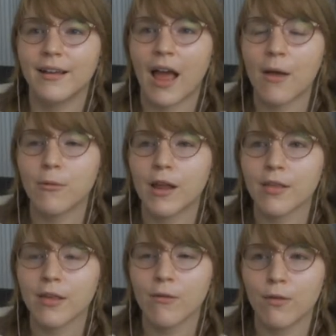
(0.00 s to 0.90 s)
I won't
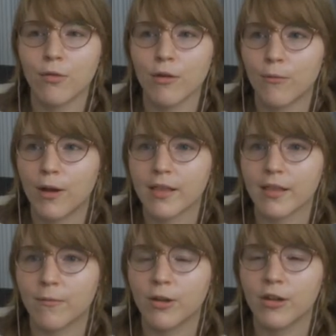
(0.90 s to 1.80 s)
ask you if you drink white
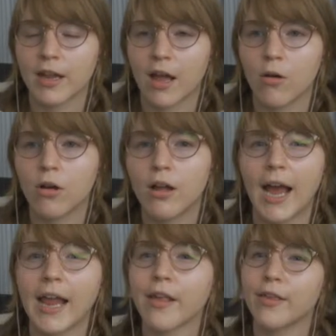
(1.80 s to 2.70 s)
stuff, but you like alcohol?
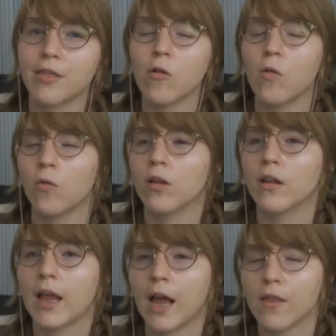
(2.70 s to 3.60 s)
I actually don't.
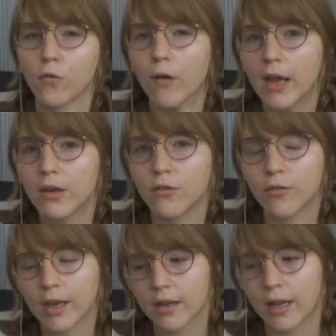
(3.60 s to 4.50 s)
Like, I try and
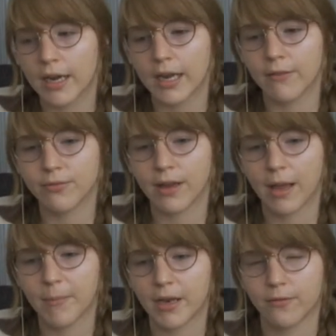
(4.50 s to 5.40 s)
drink, like, if
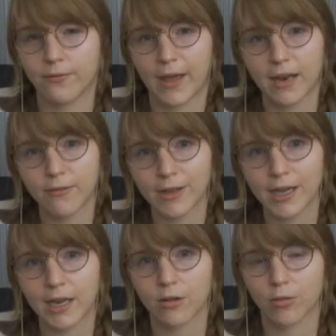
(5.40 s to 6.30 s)
I'm not a fan of
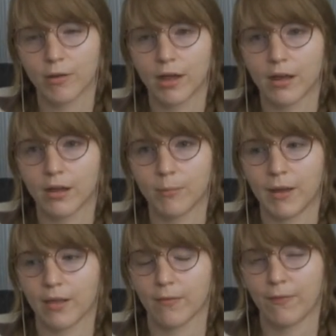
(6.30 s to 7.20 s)
it, and I'll drink
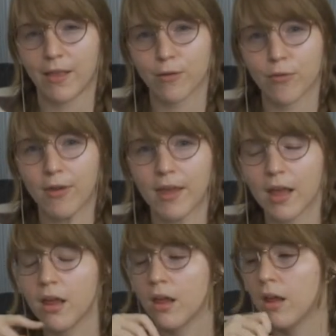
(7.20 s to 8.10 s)
because fans are
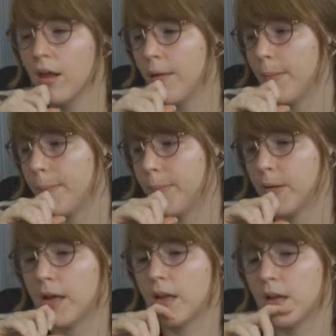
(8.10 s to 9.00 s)
drinking,
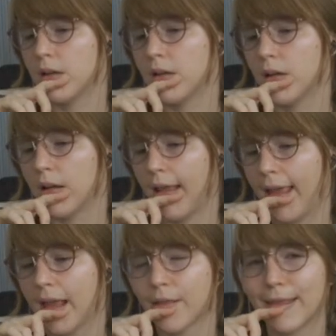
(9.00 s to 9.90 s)
but
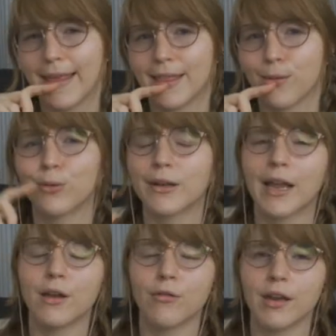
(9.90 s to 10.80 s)
I actually don't
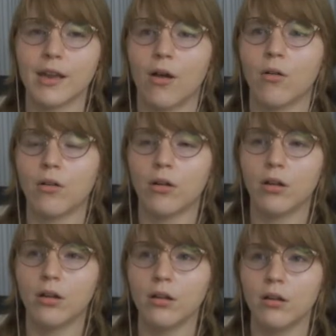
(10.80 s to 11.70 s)
like drinking
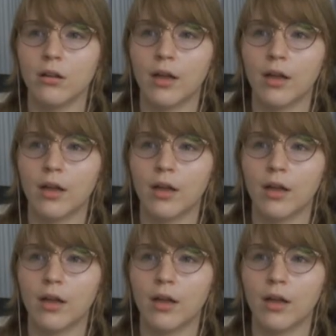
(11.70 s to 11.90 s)
alcohol.